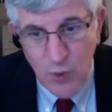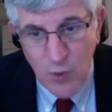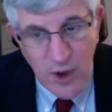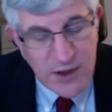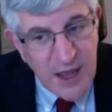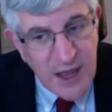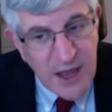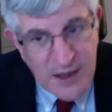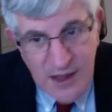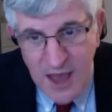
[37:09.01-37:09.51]
When
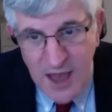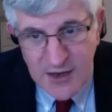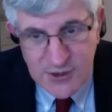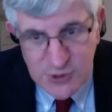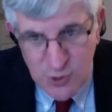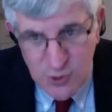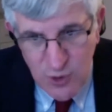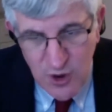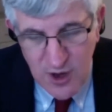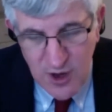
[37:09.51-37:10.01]
that line is
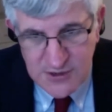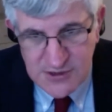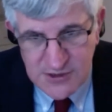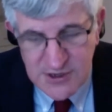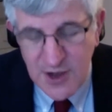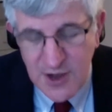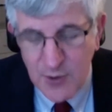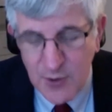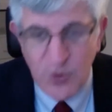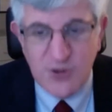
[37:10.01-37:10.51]

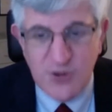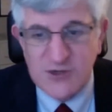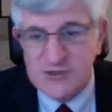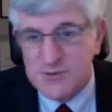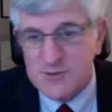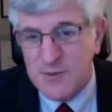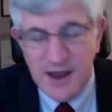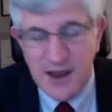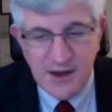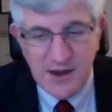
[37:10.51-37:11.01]
crossed, where
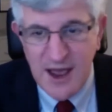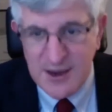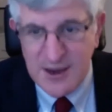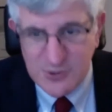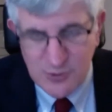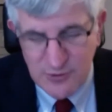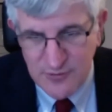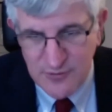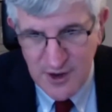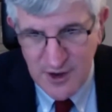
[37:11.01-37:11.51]
despite
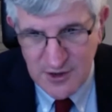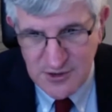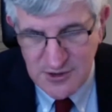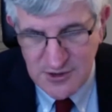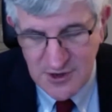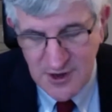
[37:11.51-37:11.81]
natural infection,